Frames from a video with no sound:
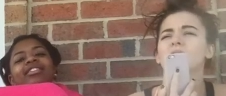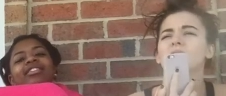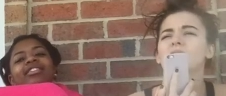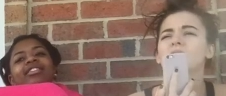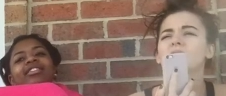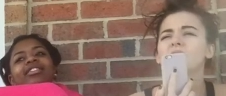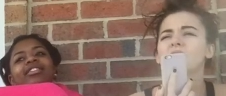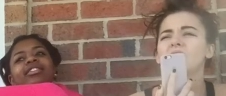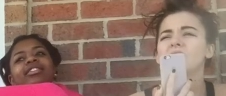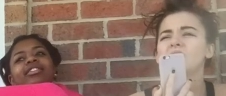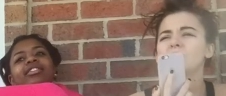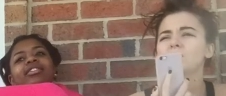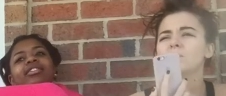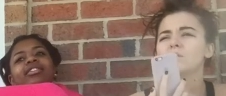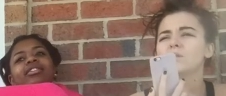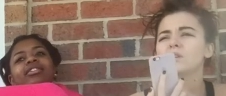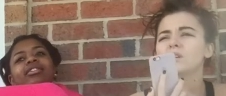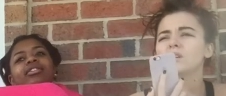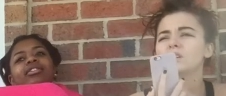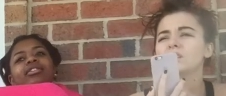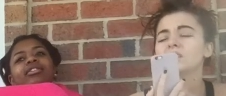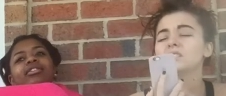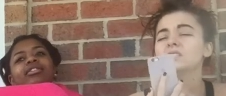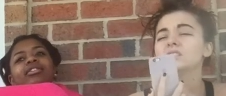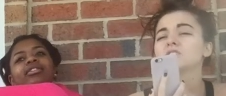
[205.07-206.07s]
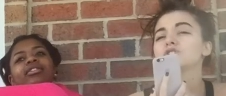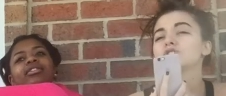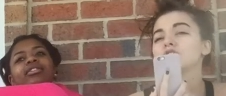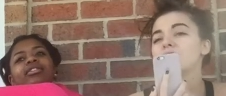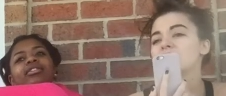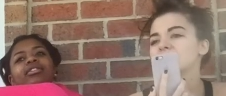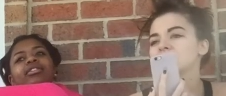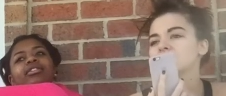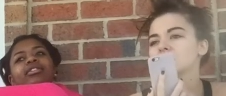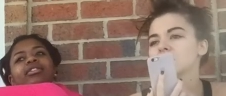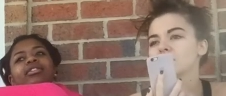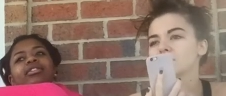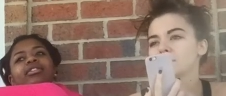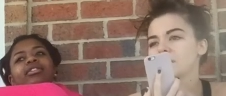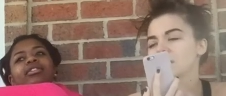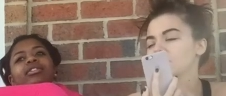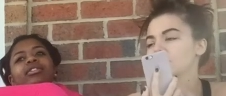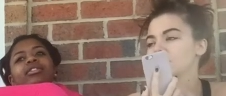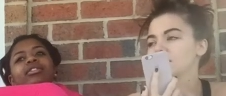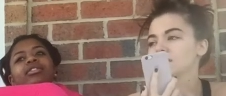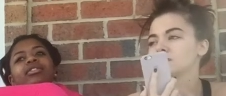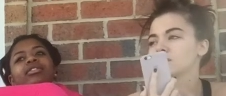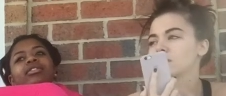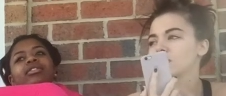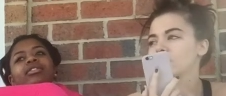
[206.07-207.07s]
Speaker 1: there anymore. This is Jessica, by the
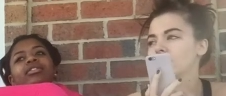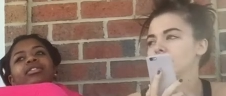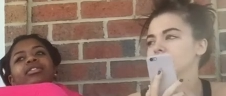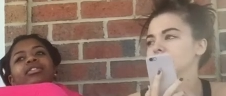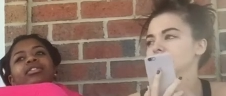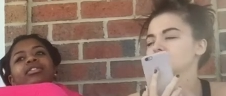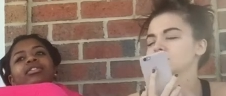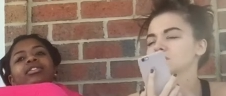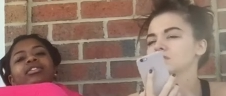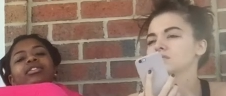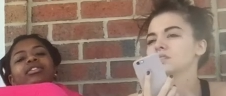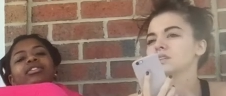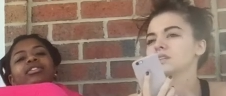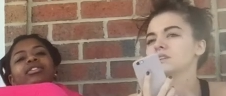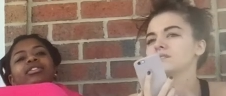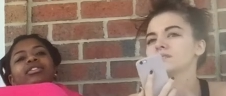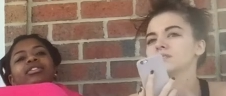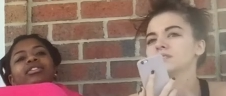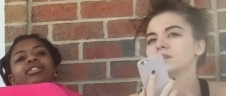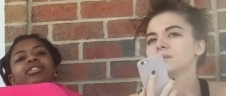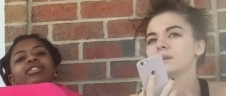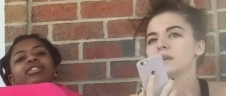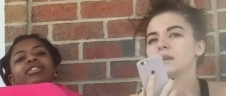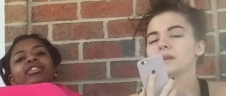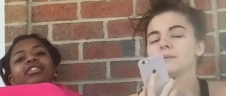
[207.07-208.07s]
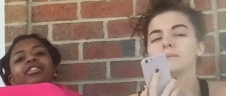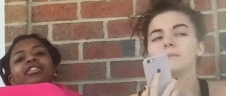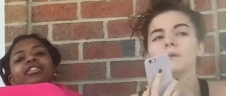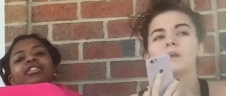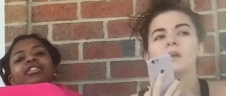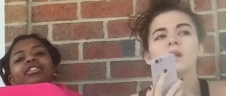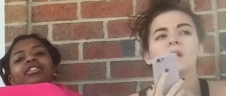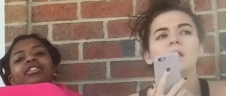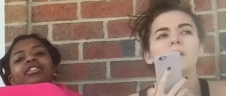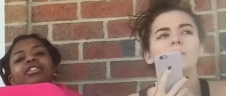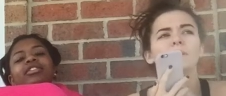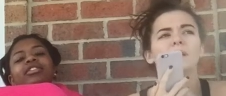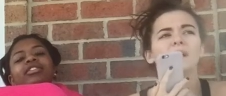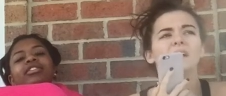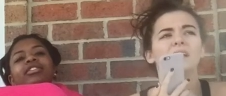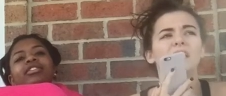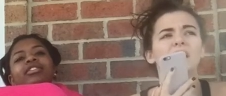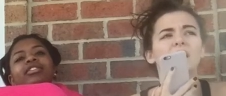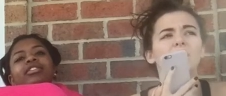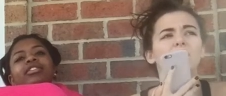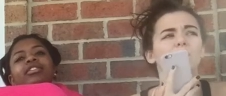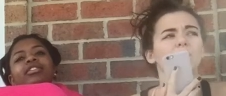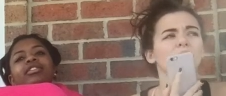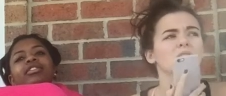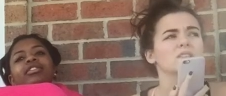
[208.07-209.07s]
way. Sorry, I just didn't even say her name. But I
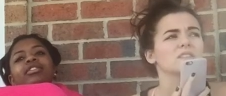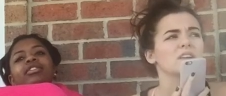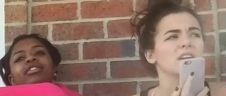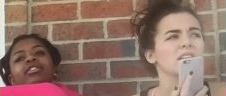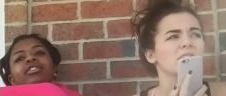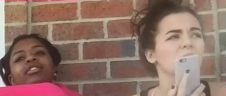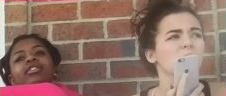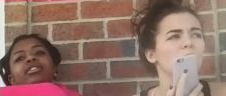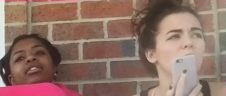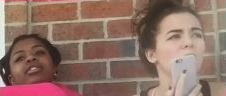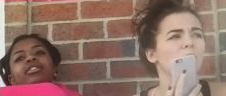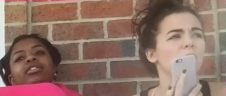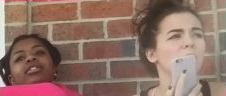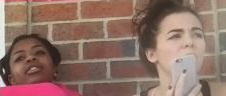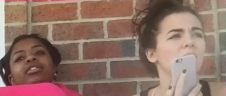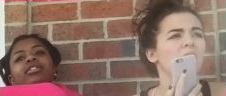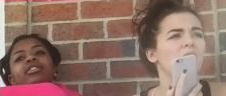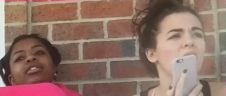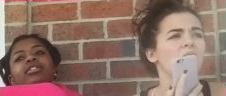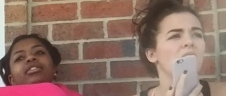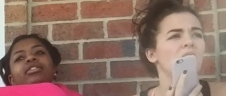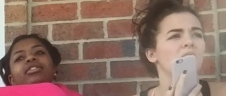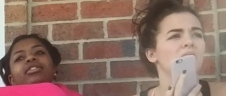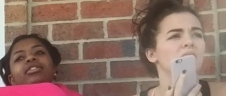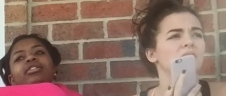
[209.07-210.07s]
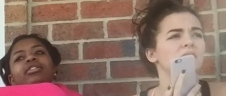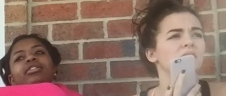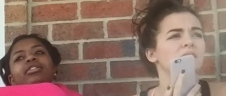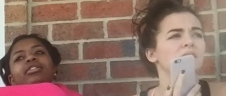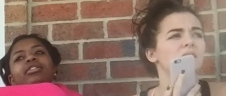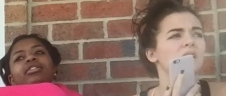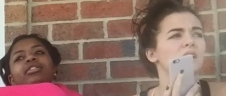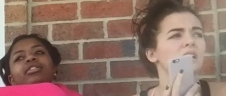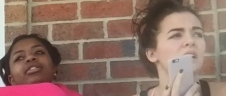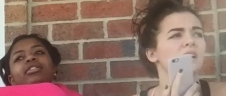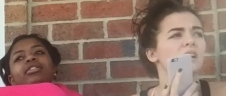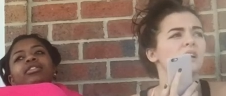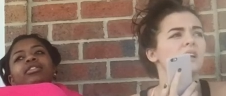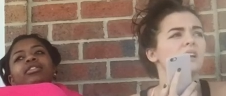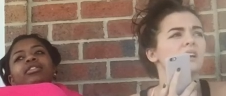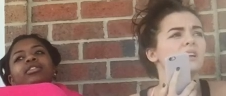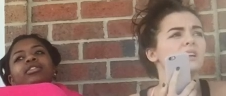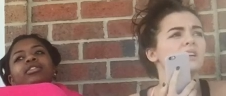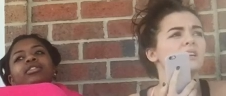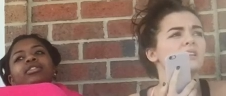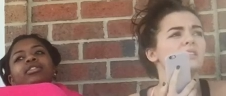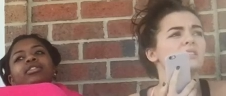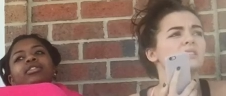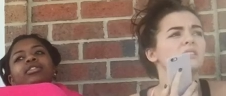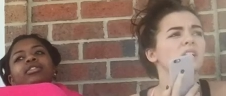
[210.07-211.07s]
can't work there anymore because
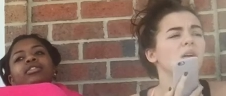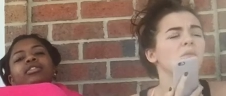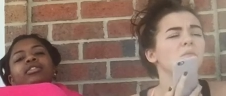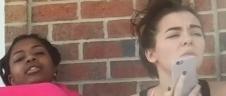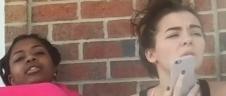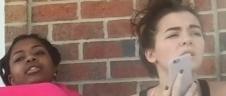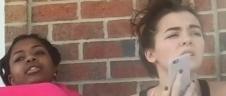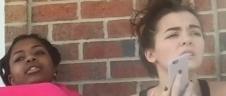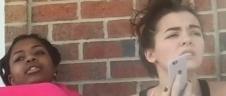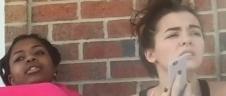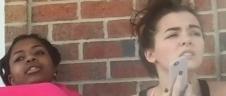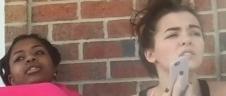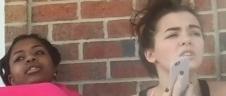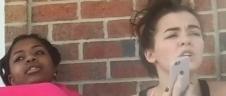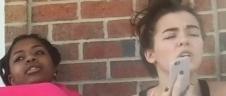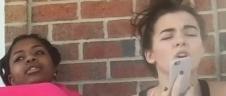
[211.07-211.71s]
someone